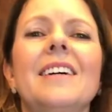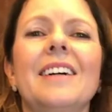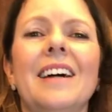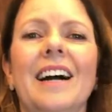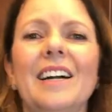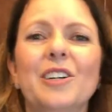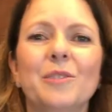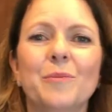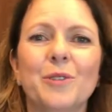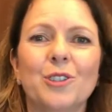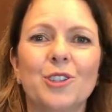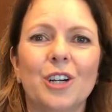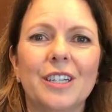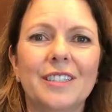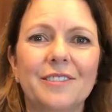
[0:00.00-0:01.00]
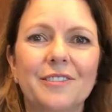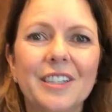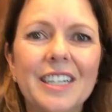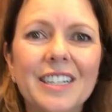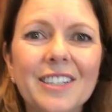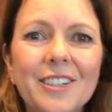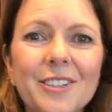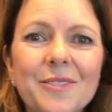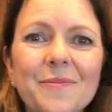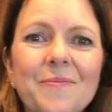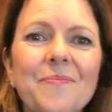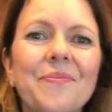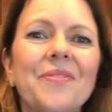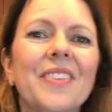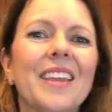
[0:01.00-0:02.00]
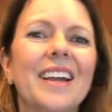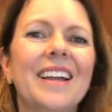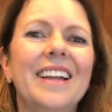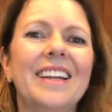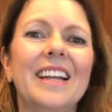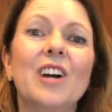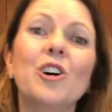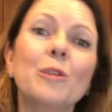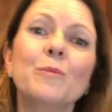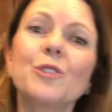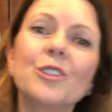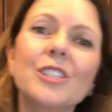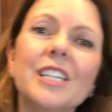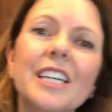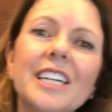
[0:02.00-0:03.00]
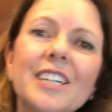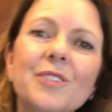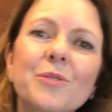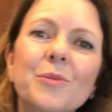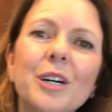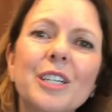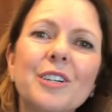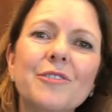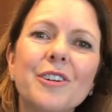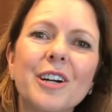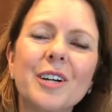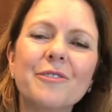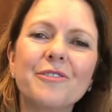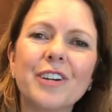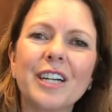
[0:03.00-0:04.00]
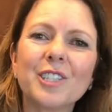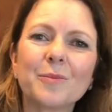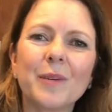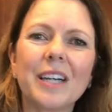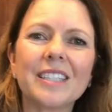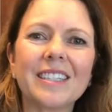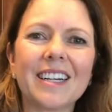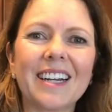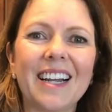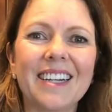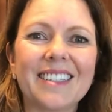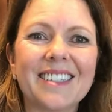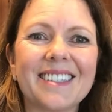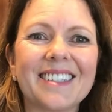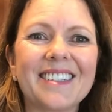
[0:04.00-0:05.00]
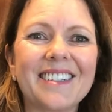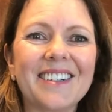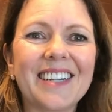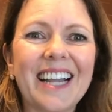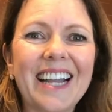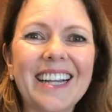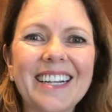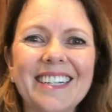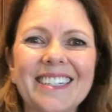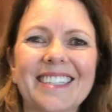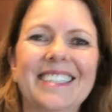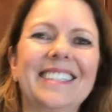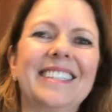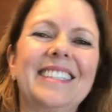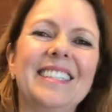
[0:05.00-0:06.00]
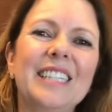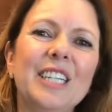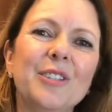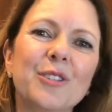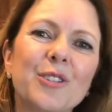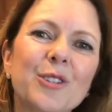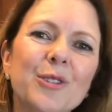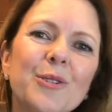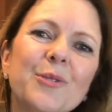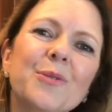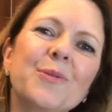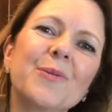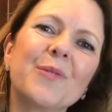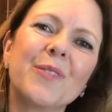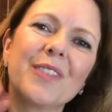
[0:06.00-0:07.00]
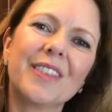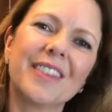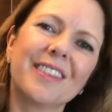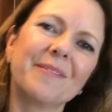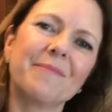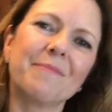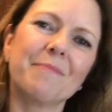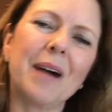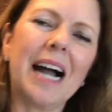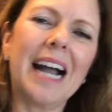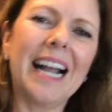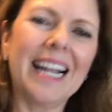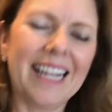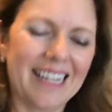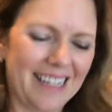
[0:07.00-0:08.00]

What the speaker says: I hope you enjoyed the video and I hope to see you in one of our fresh pasta class, okay? See you soon. Bye!